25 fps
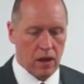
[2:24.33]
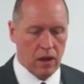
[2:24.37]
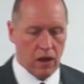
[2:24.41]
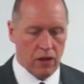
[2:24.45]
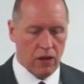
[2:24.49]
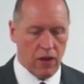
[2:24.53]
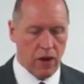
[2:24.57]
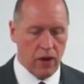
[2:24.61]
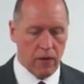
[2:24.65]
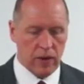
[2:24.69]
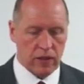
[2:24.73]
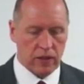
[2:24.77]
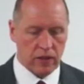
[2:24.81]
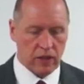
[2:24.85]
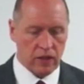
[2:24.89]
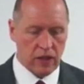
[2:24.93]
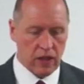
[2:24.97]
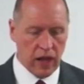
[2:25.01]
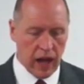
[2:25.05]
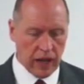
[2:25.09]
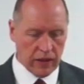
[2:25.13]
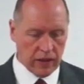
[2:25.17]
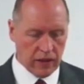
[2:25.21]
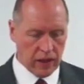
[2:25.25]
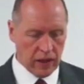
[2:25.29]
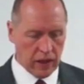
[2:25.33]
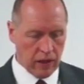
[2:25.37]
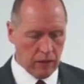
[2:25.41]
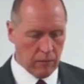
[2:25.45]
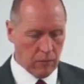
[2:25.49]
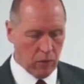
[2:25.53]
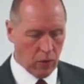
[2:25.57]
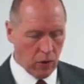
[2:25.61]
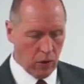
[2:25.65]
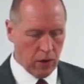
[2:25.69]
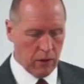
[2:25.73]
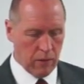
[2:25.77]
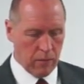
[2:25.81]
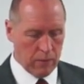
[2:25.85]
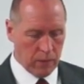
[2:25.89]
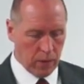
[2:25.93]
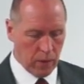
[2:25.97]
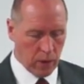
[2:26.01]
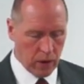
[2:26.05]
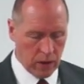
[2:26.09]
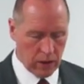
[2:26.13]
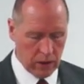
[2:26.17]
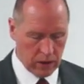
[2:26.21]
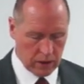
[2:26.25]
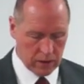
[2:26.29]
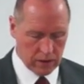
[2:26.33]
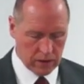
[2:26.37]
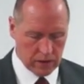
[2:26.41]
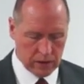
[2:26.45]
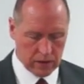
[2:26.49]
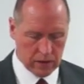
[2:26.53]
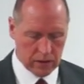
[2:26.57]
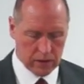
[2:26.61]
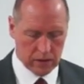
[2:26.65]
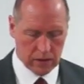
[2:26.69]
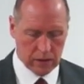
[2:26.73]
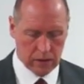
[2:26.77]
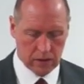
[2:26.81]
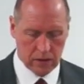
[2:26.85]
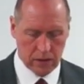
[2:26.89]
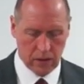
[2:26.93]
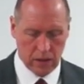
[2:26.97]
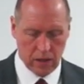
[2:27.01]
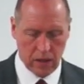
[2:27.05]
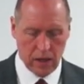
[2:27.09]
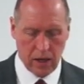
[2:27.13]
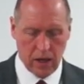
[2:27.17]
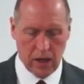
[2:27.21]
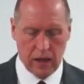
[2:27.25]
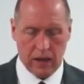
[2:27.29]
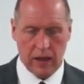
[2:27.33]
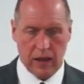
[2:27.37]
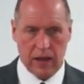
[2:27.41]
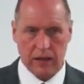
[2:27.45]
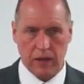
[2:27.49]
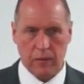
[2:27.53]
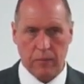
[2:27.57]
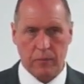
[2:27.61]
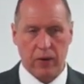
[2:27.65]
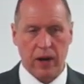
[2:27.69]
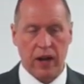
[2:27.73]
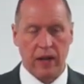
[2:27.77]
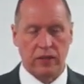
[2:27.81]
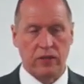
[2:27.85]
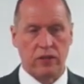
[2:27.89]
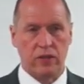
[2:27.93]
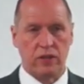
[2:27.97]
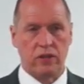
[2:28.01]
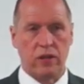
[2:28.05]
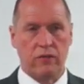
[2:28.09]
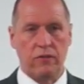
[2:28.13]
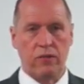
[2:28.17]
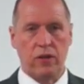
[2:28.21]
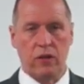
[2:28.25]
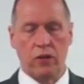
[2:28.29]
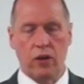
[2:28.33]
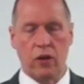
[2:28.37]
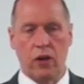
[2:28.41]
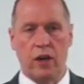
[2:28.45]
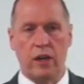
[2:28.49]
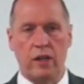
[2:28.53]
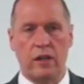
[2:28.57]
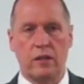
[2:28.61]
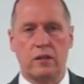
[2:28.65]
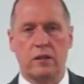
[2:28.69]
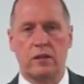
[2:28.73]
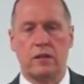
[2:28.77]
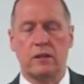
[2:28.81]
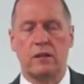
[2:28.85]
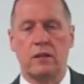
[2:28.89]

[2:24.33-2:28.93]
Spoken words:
There is nothing more important than the presence of the Lord.